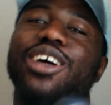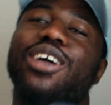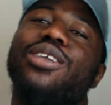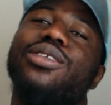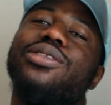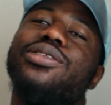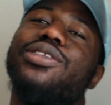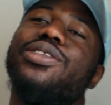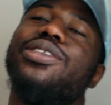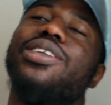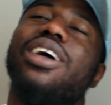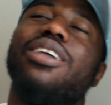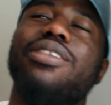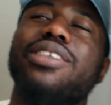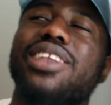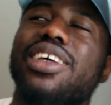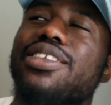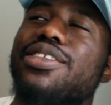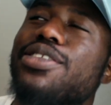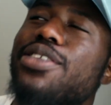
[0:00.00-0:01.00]
Also, I
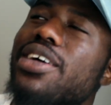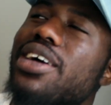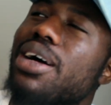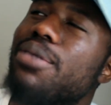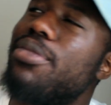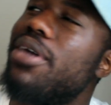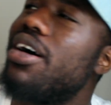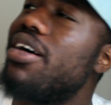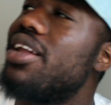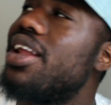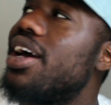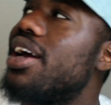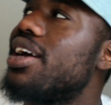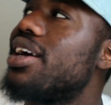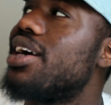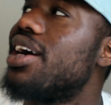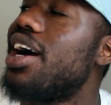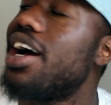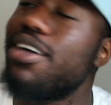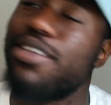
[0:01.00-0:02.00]
wanted to talk about
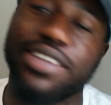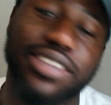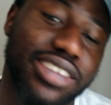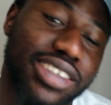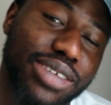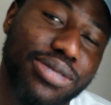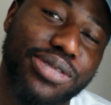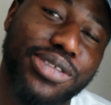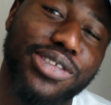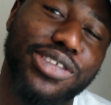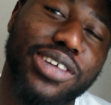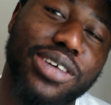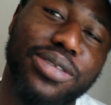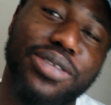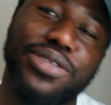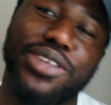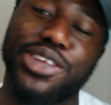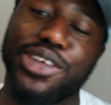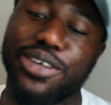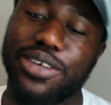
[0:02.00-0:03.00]
like I wasn't able to drop
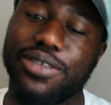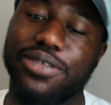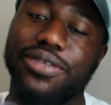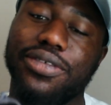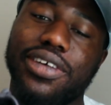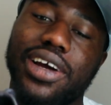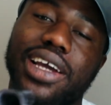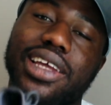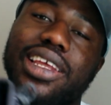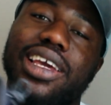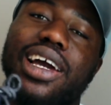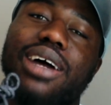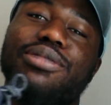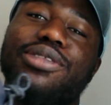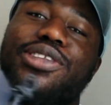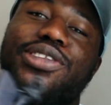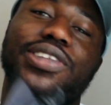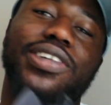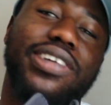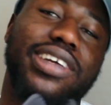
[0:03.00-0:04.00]
a video on Friday.
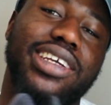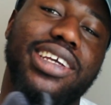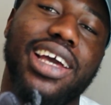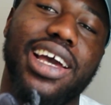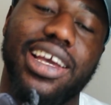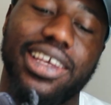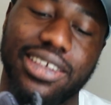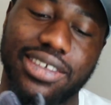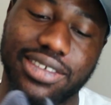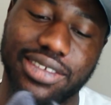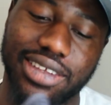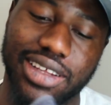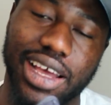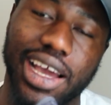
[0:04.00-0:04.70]
I'm sorry guys.